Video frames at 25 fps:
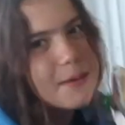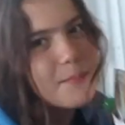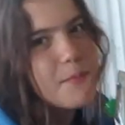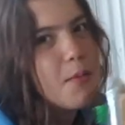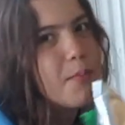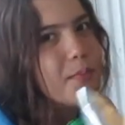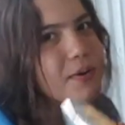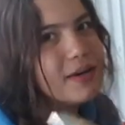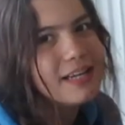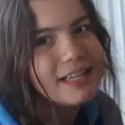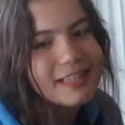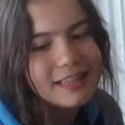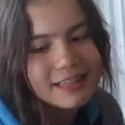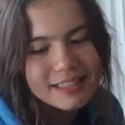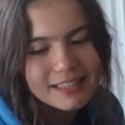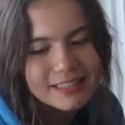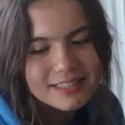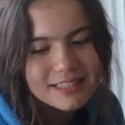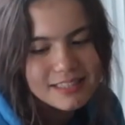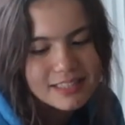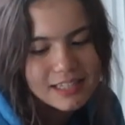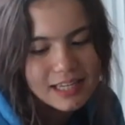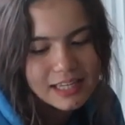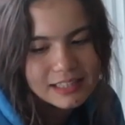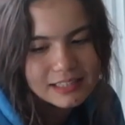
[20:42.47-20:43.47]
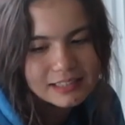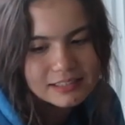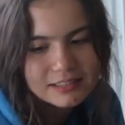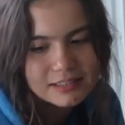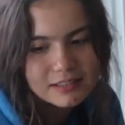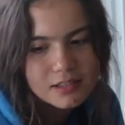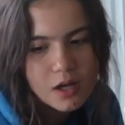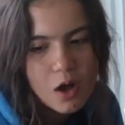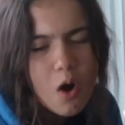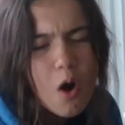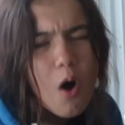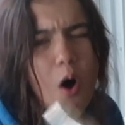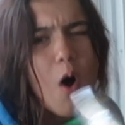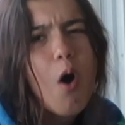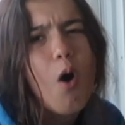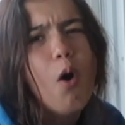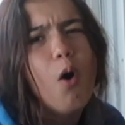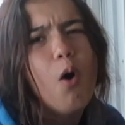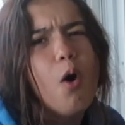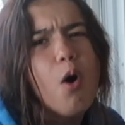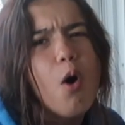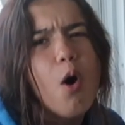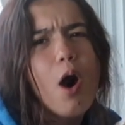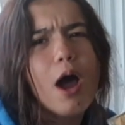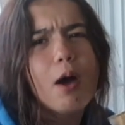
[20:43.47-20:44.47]
I'm opening this next.
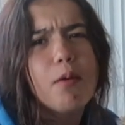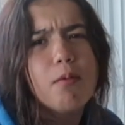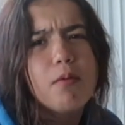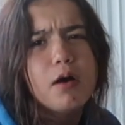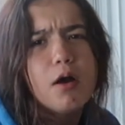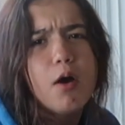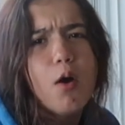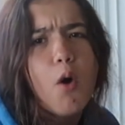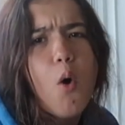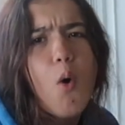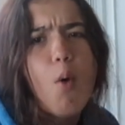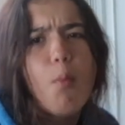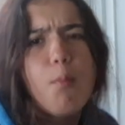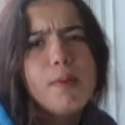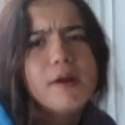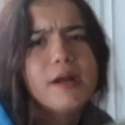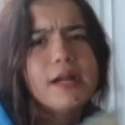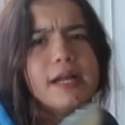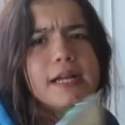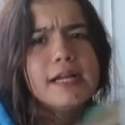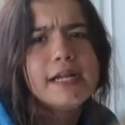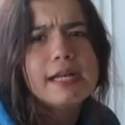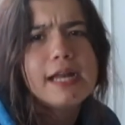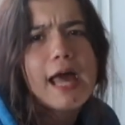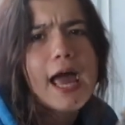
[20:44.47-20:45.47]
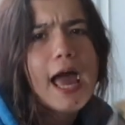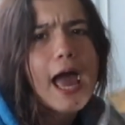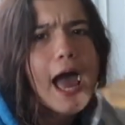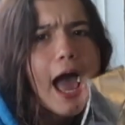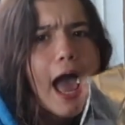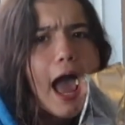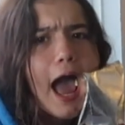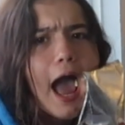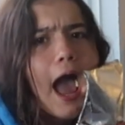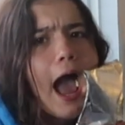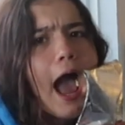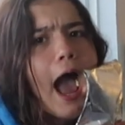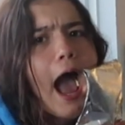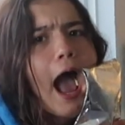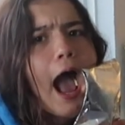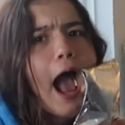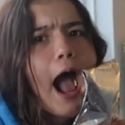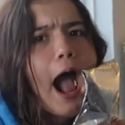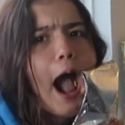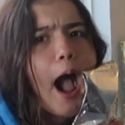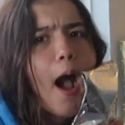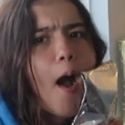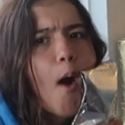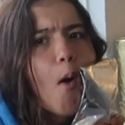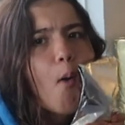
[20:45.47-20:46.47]
Oh, I want to open it
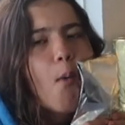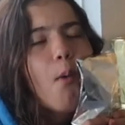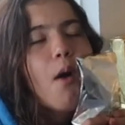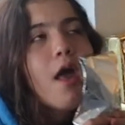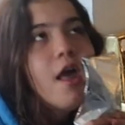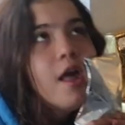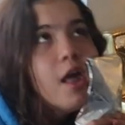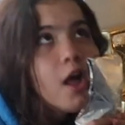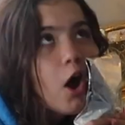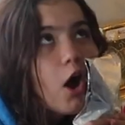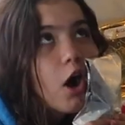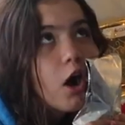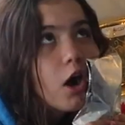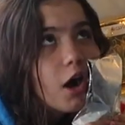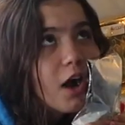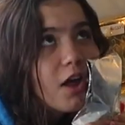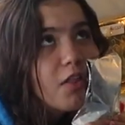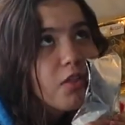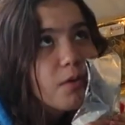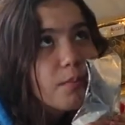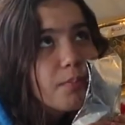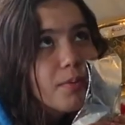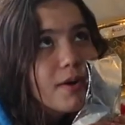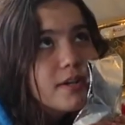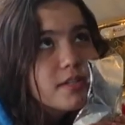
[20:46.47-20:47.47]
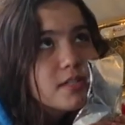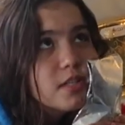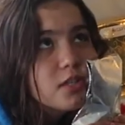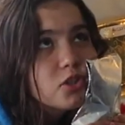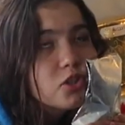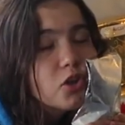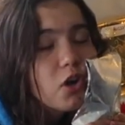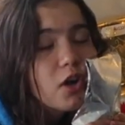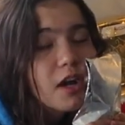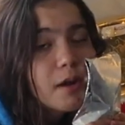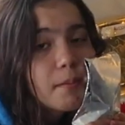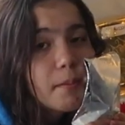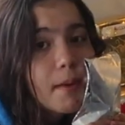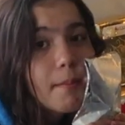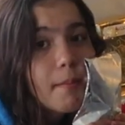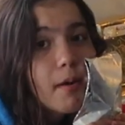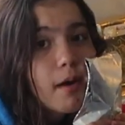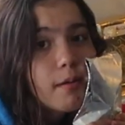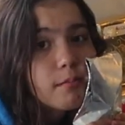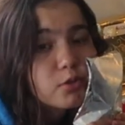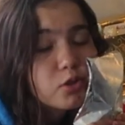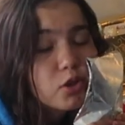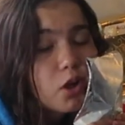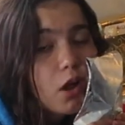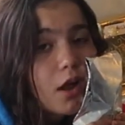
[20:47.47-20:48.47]
now. Our other presents are in my
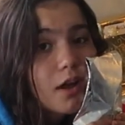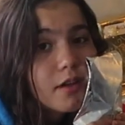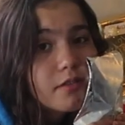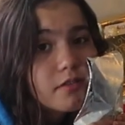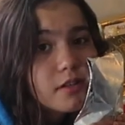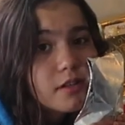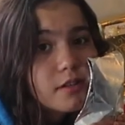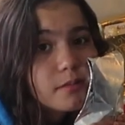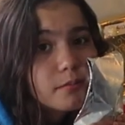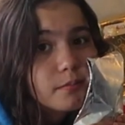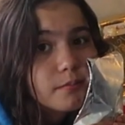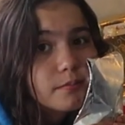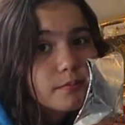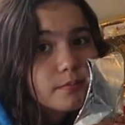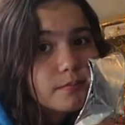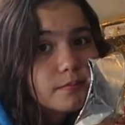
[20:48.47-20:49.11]
mom's closet.